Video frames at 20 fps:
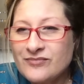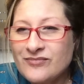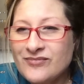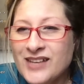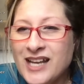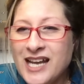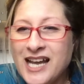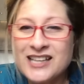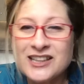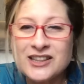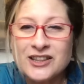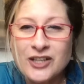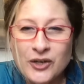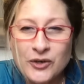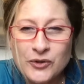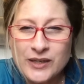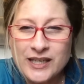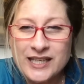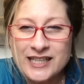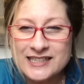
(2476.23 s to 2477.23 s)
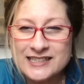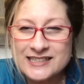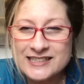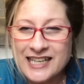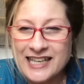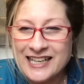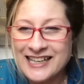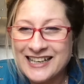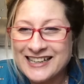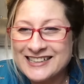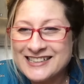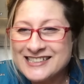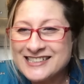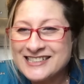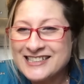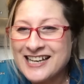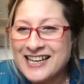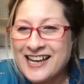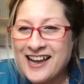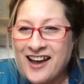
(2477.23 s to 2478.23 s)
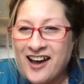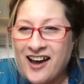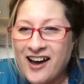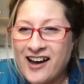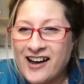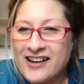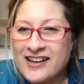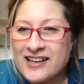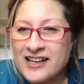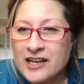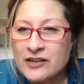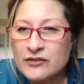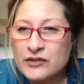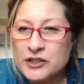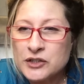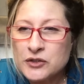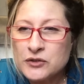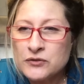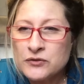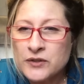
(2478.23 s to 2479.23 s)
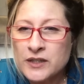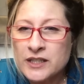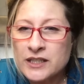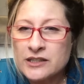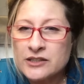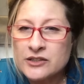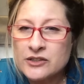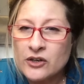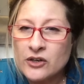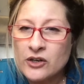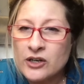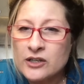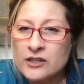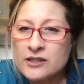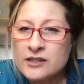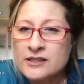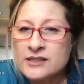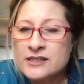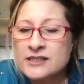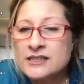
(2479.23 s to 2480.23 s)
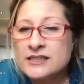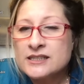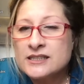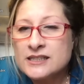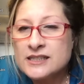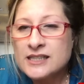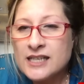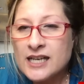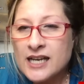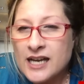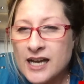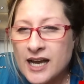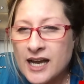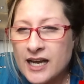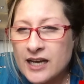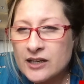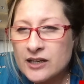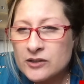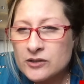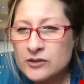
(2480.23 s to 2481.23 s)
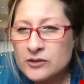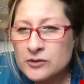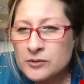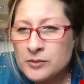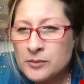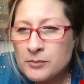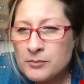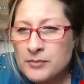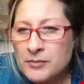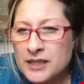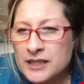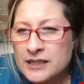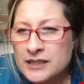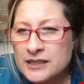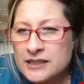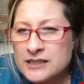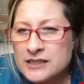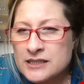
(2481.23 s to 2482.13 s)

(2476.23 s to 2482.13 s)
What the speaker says: Hello, NSK Edits. I have a Newfoundland dog. How to make